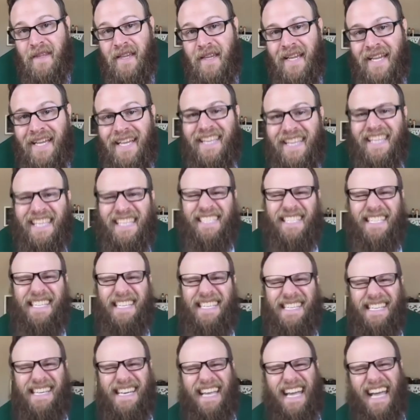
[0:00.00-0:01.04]
This
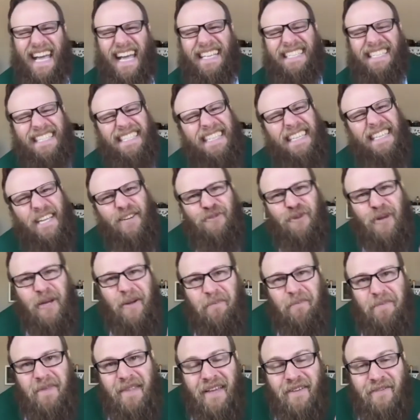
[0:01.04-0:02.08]
nasty grip
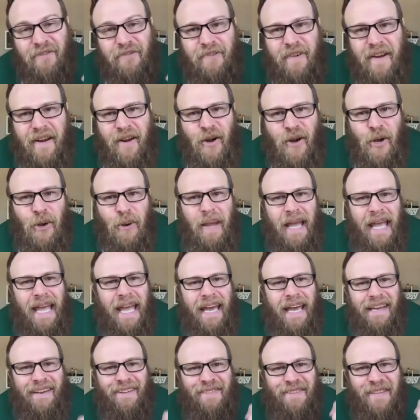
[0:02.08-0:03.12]
that Pharaoh
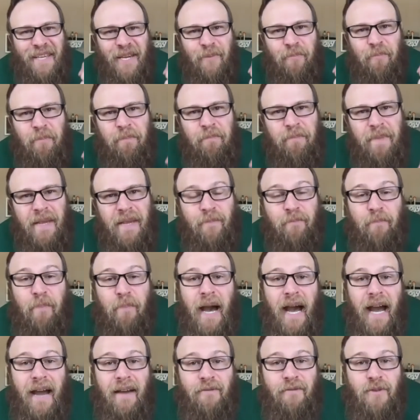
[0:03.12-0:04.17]
had on the
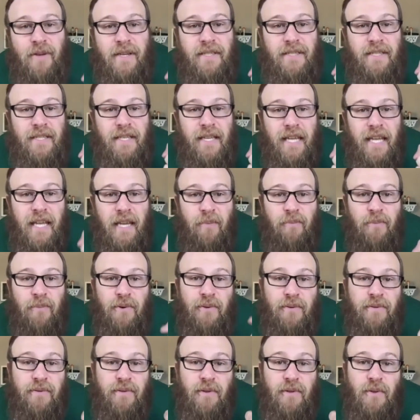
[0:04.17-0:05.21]
impoverished
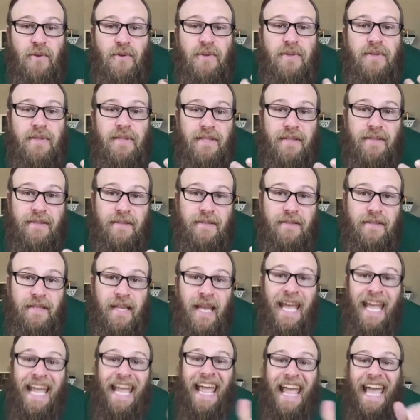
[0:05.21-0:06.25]
Hebrews loosens,
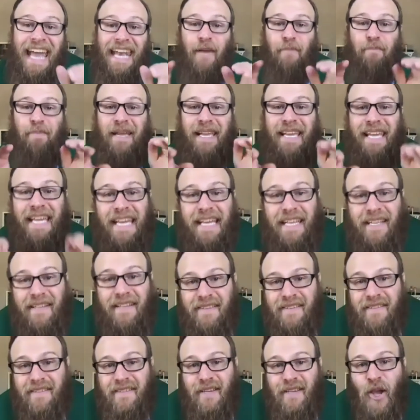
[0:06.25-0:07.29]
and it
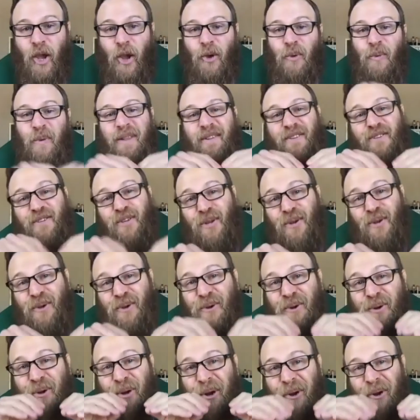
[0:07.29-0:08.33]
begins with two
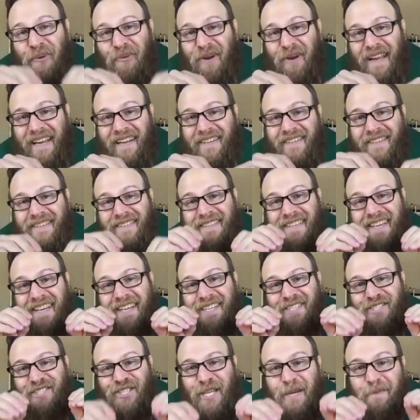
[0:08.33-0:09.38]
courageous
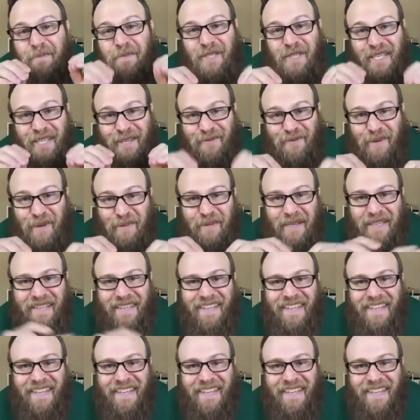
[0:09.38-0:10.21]
Egyptian women.